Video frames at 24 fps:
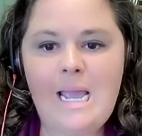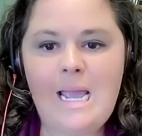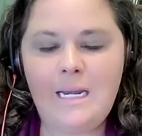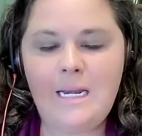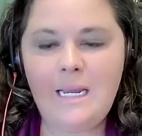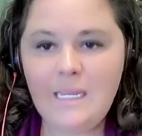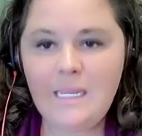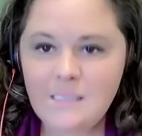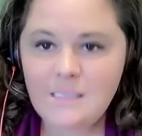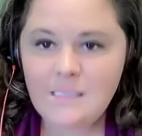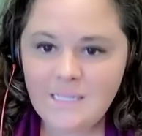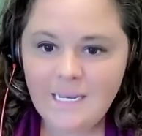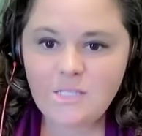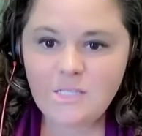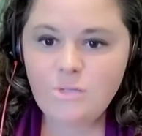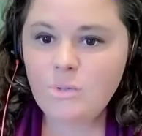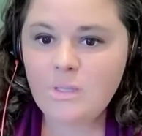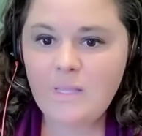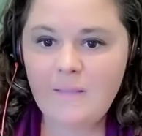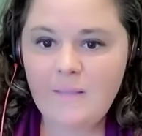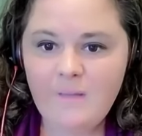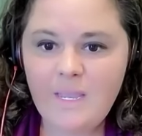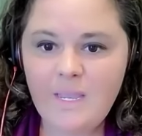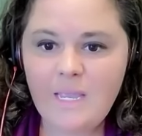And he says
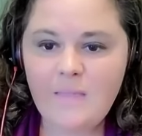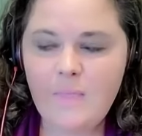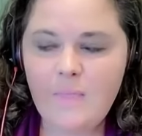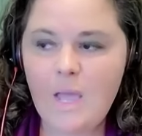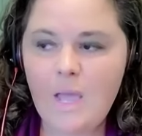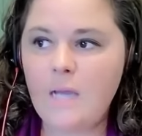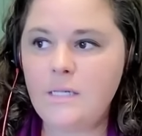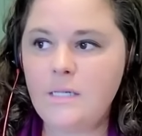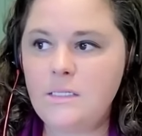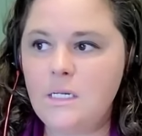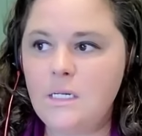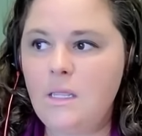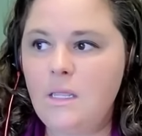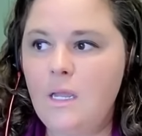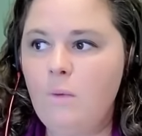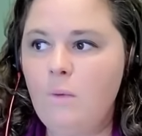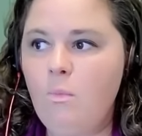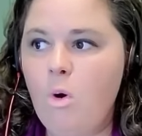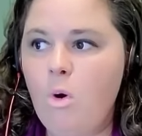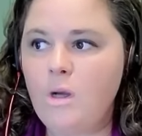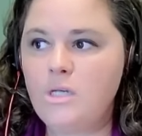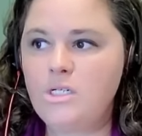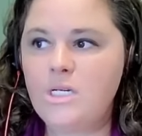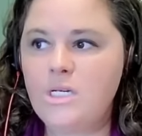we're living in the
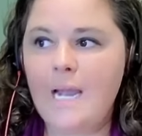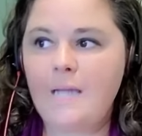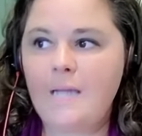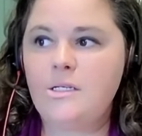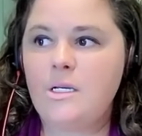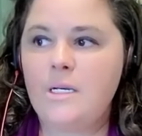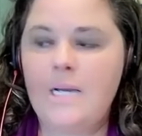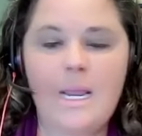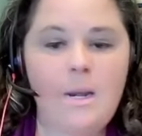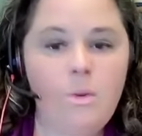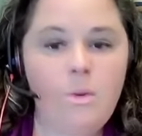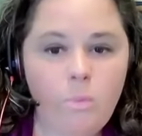undeclared war on childhood.